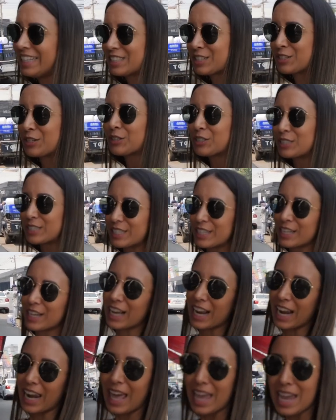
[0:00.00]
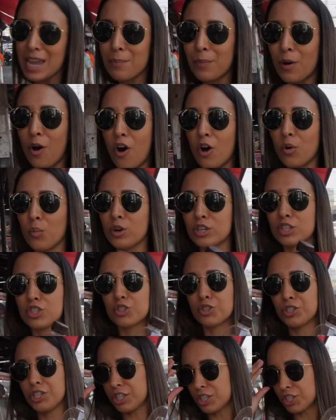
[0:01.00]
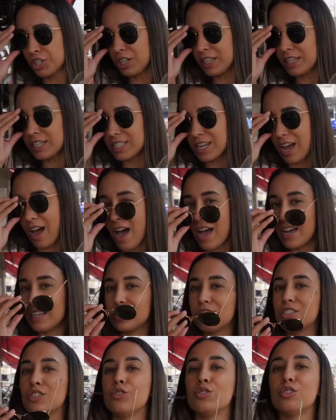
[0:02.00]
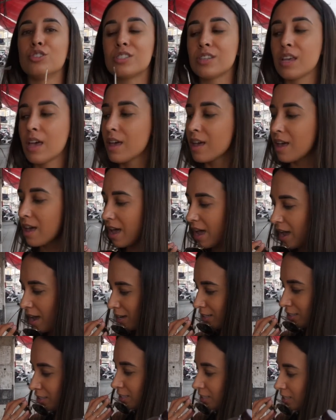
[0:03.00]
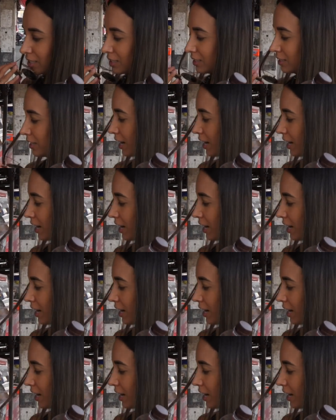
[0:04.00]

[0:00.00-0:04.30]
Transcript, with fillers: is cooked in a clay pot, which traditionally Thais use as,